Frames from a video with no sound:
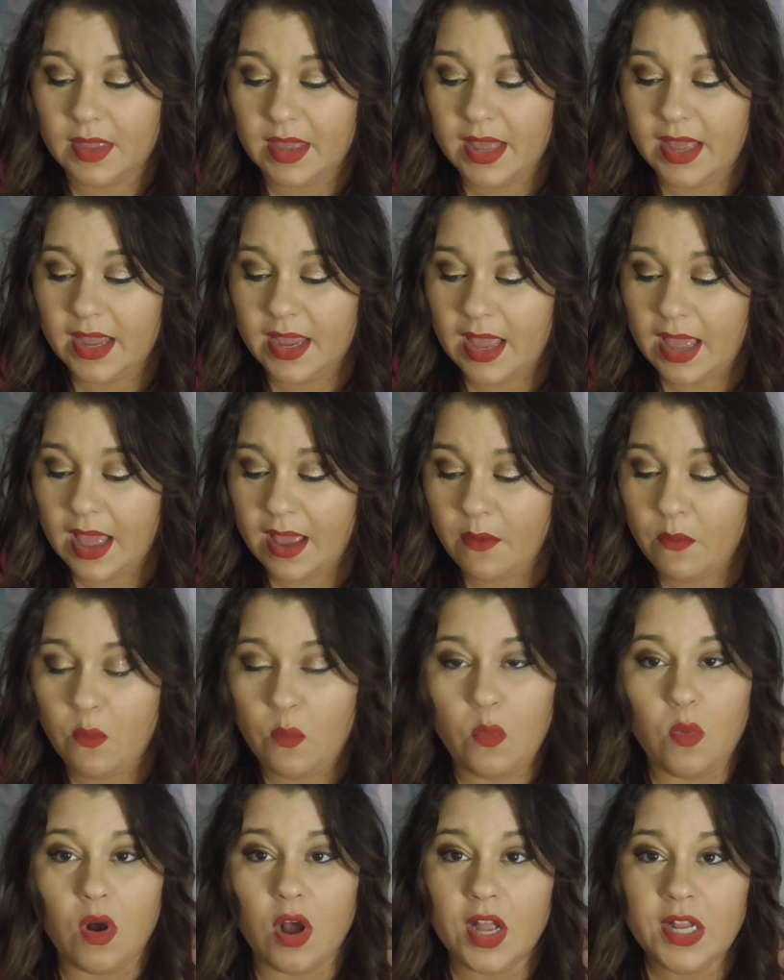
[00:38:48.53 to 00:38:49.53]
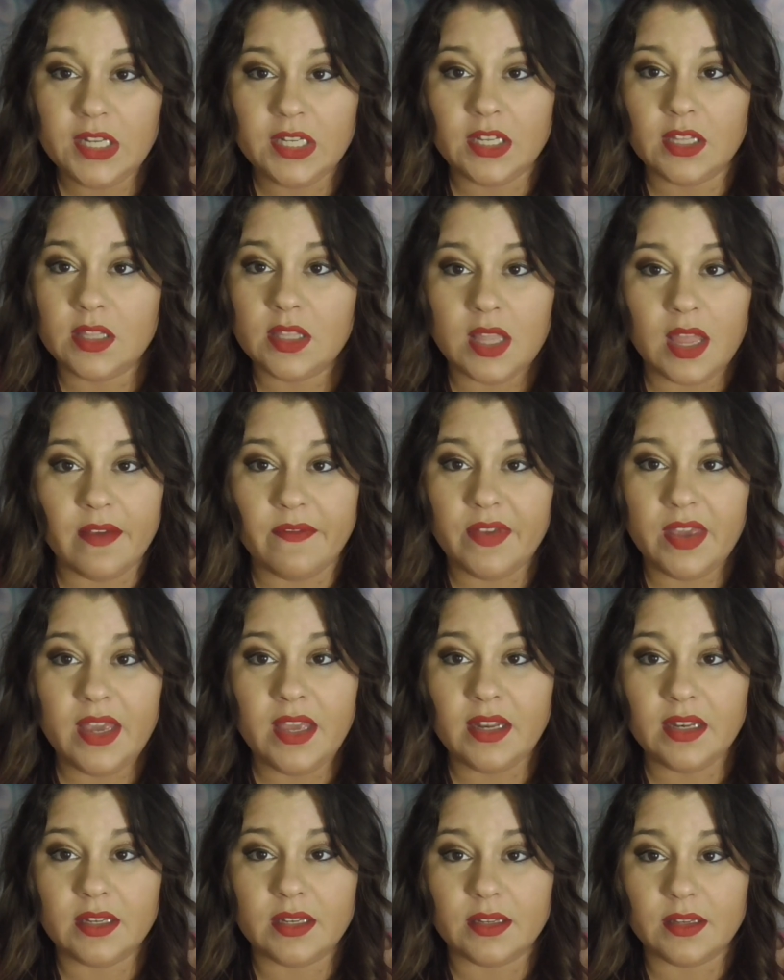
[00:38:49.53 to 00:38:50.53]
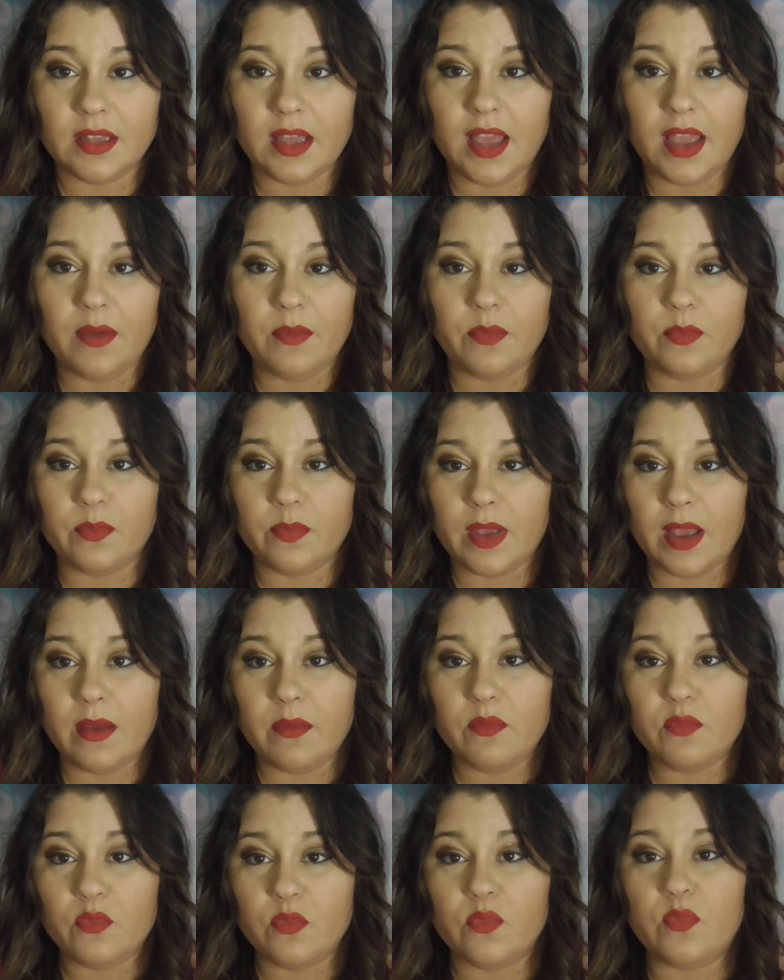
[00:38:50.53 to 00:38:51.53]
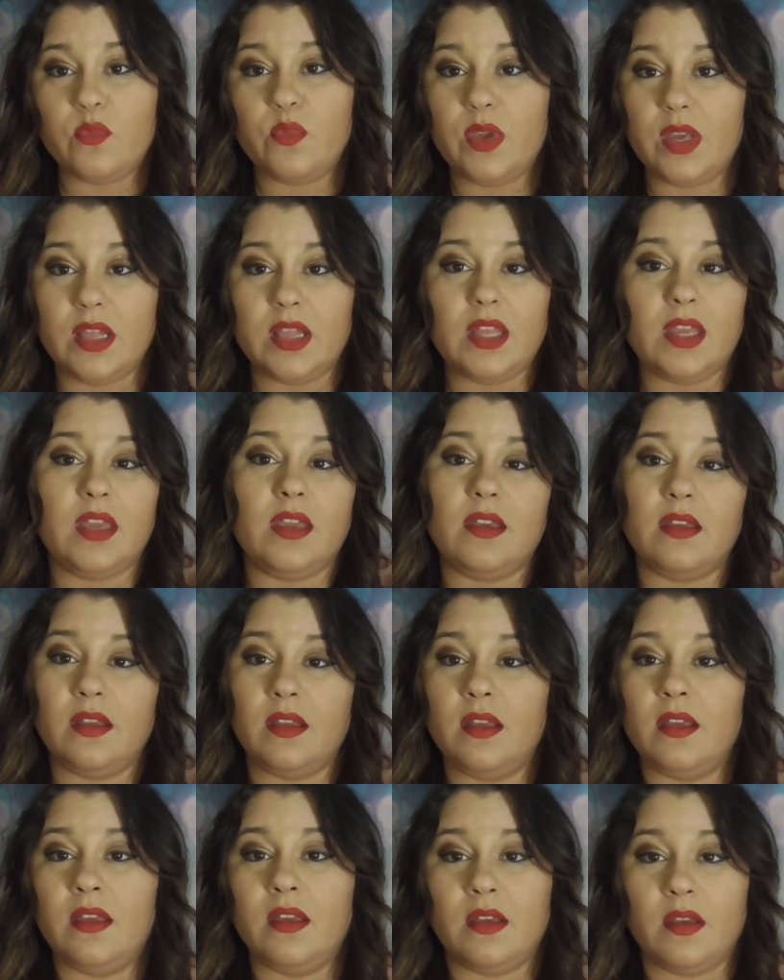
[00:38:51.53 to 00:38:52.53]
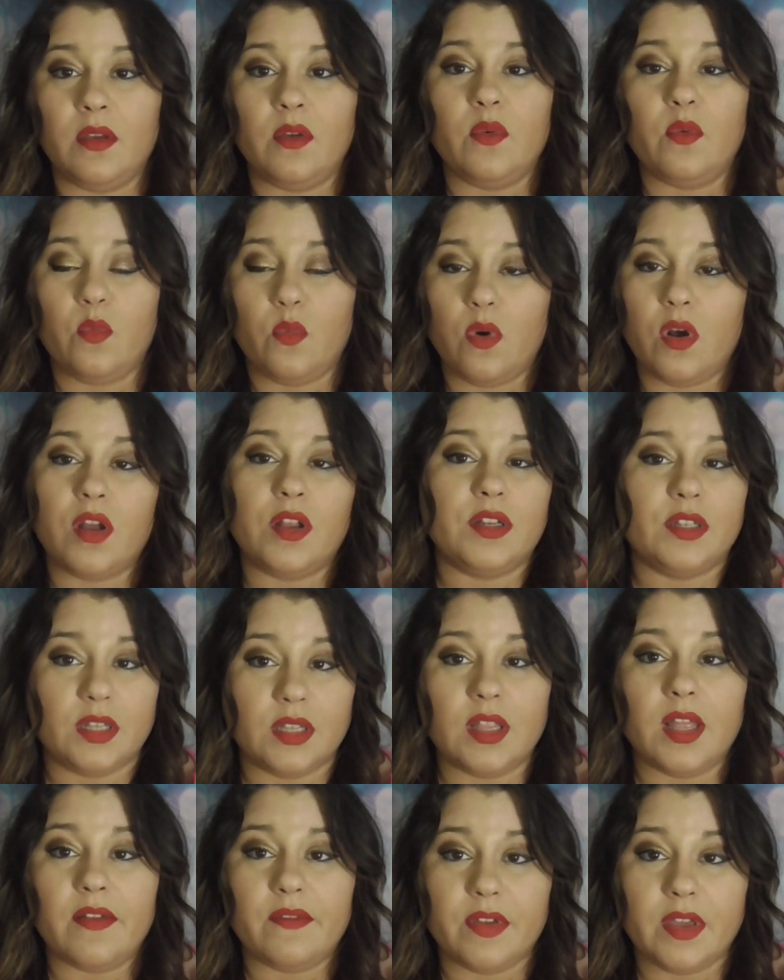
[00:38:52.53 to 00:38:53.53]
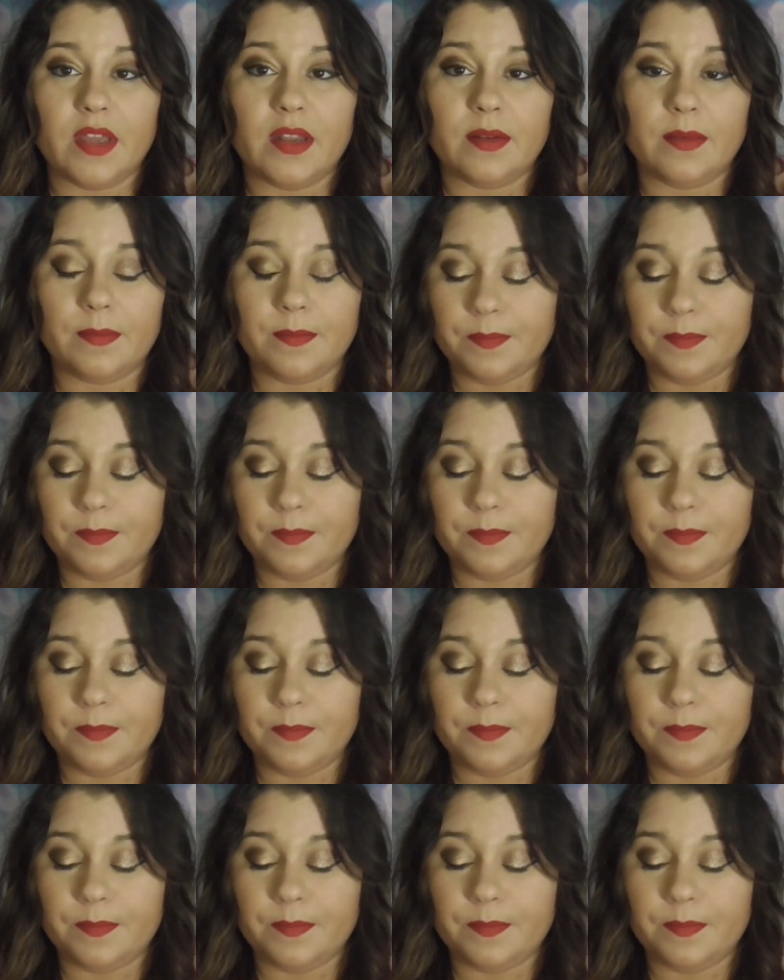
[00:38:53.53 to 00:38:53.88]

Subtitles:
I want to love it. I really want to love it.